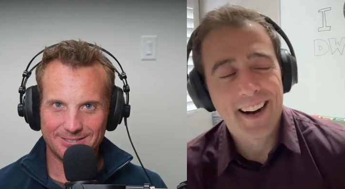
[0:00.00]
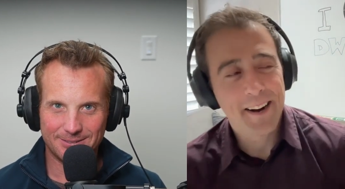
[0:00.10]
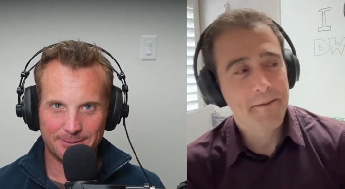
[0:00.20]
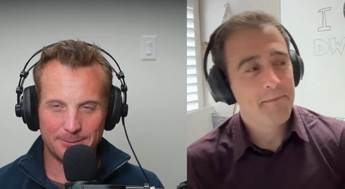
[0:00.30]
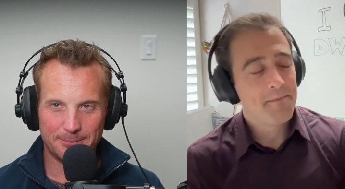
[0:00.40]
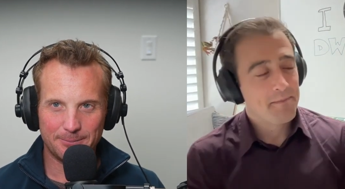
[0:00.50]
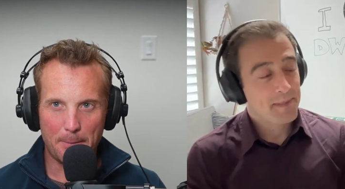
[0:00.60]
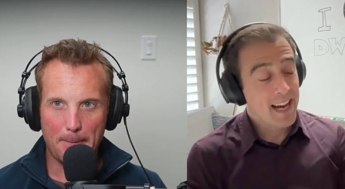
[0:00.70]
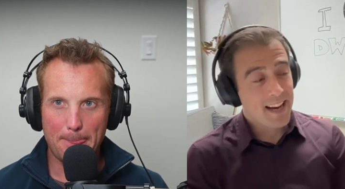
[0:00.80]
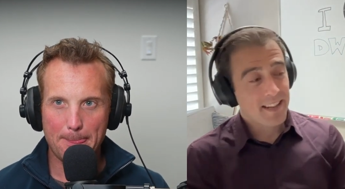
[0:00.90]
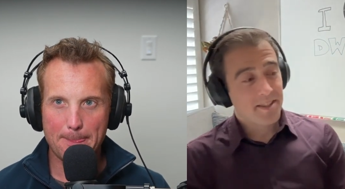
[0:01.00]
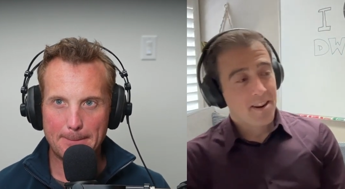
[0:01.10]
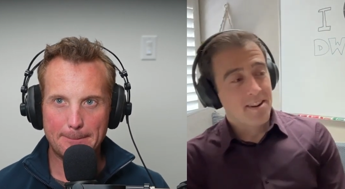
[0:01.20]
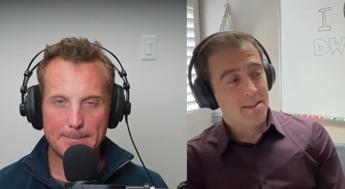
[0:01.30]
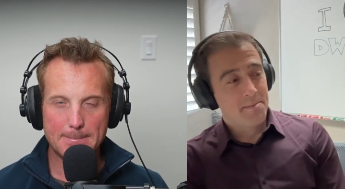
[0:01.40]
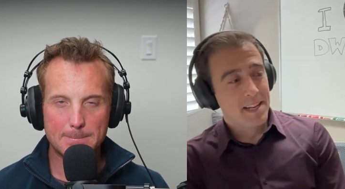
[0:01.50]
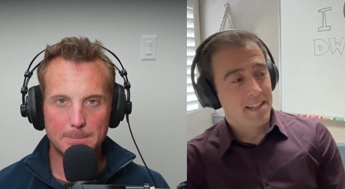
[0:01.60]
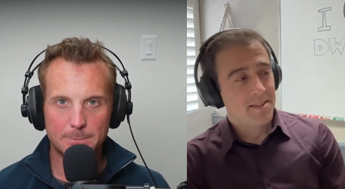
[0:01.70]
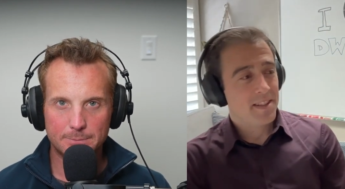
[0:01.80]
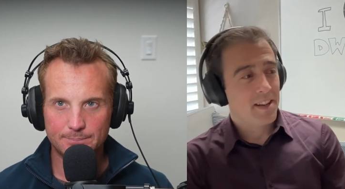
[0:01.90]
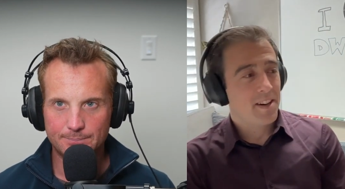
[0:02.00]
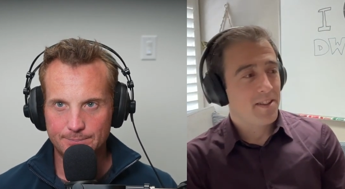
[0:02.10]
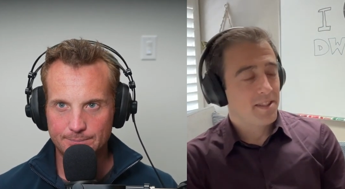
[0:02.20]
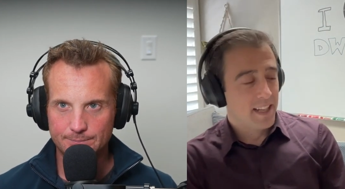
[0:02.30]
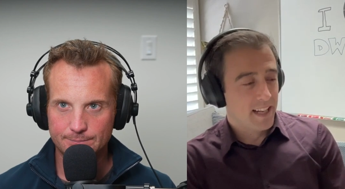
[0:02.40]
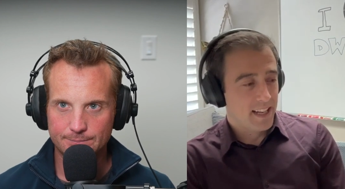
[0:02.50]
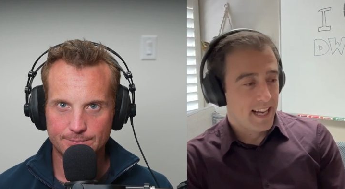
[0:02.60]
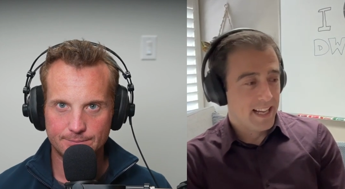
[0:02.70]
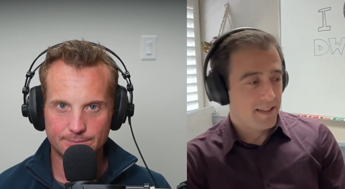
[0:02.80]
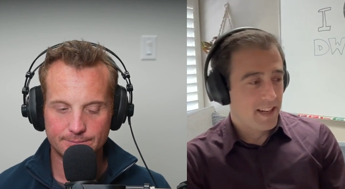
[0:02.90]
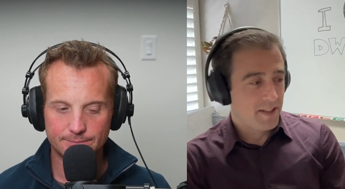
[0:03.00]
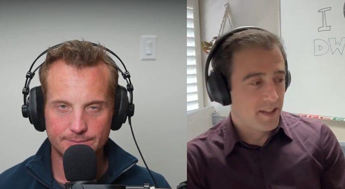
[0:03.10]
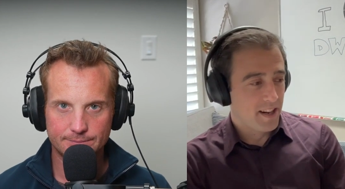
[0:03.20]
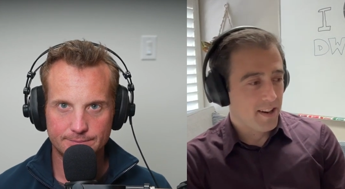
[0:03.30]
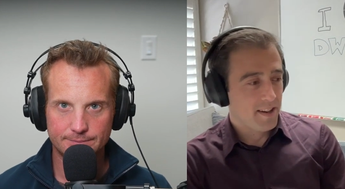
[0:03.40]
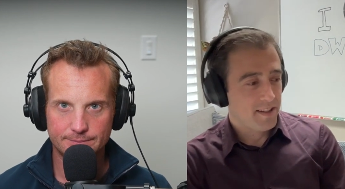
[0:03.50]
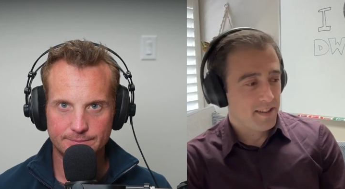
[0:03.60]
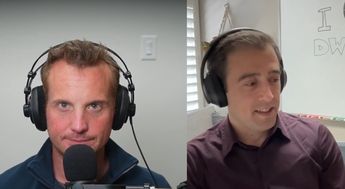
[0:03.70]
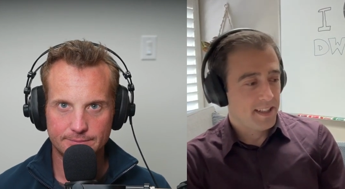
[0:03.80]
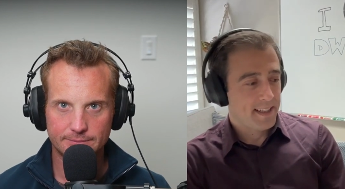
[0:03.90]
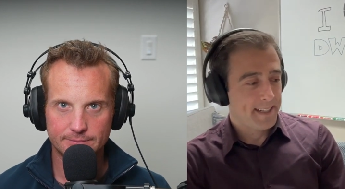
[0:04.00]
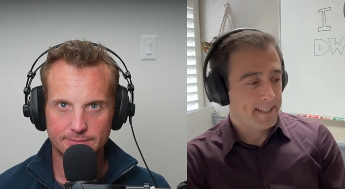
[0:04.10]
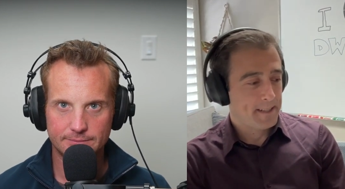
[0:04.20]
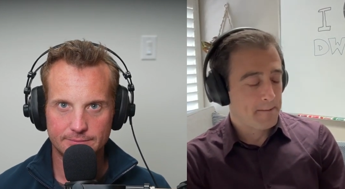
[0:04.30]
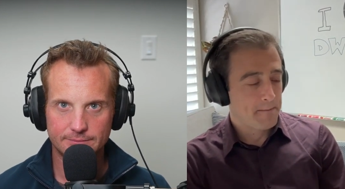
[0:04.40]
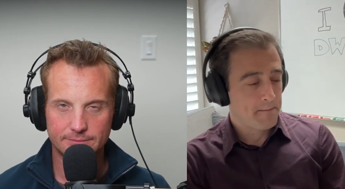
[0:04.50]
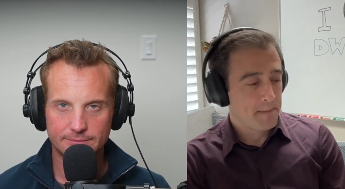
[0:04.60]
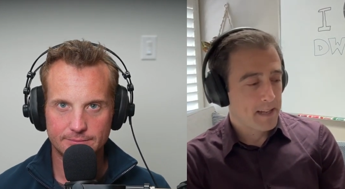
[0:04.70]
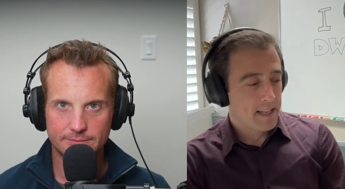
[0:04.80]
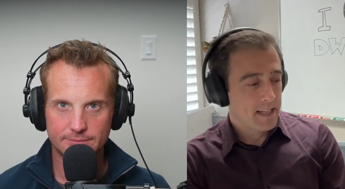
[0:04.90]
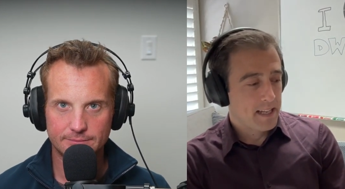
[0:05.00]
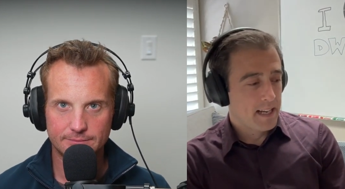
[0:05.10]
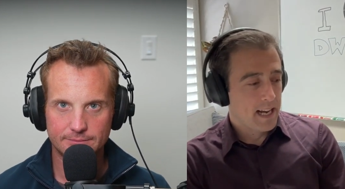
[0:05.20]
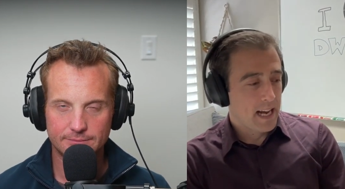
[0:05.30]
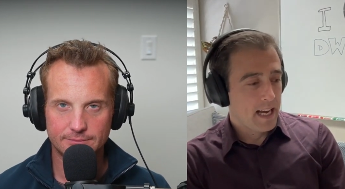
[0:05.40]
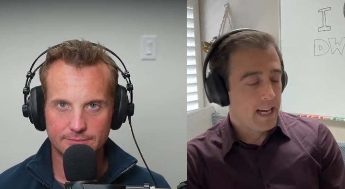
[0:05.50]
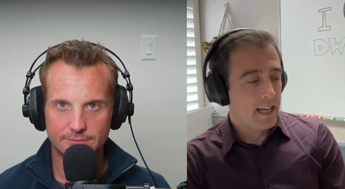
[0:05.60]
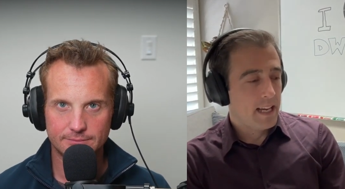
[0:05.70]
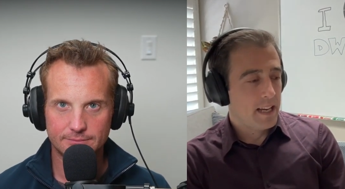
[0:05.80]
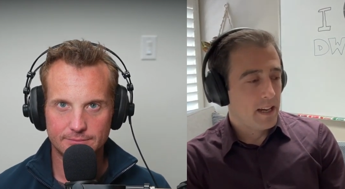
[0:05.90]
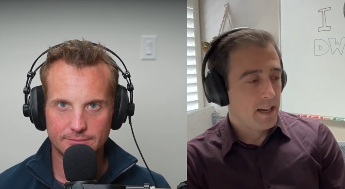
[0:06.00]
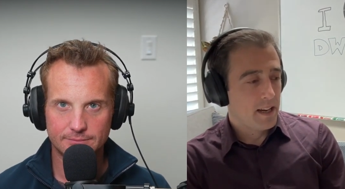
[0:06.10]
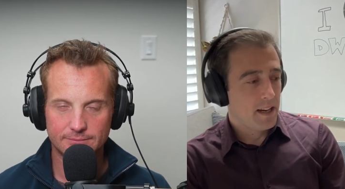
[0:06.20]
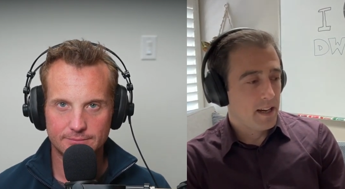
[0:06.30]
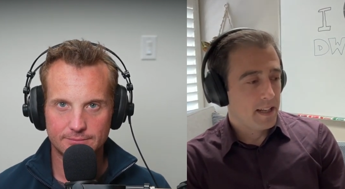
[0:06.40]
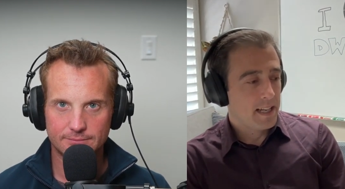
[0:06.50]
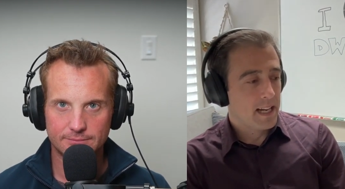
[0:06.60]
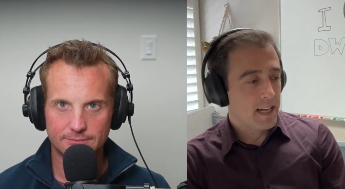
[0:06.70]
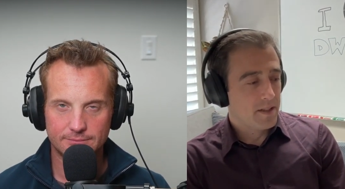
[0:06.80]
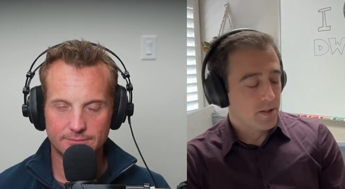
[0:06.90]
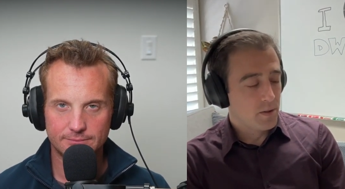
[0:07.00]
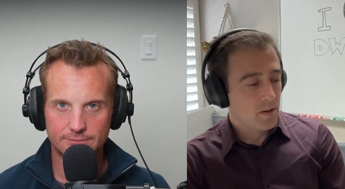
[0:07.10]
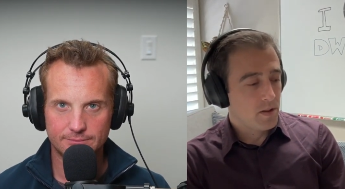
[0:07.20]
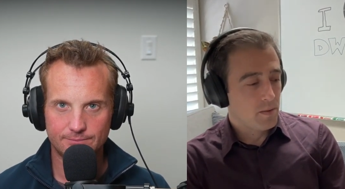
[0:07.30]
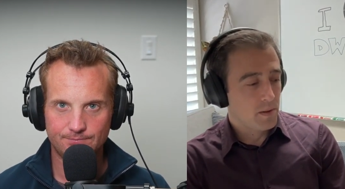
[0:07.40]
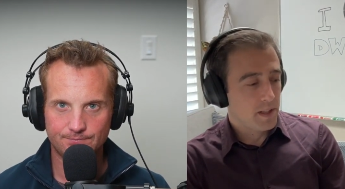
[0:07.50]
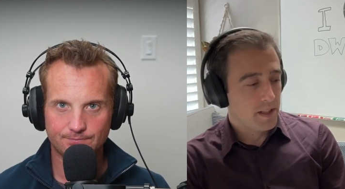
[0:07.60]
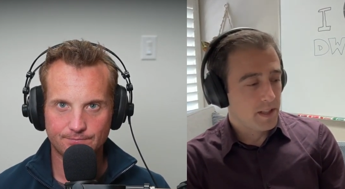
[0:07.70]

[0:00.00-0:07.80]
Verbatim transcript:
Speaker 1: um, yeah, I started many years ago, uh, as an engineer. Um, I got out of school with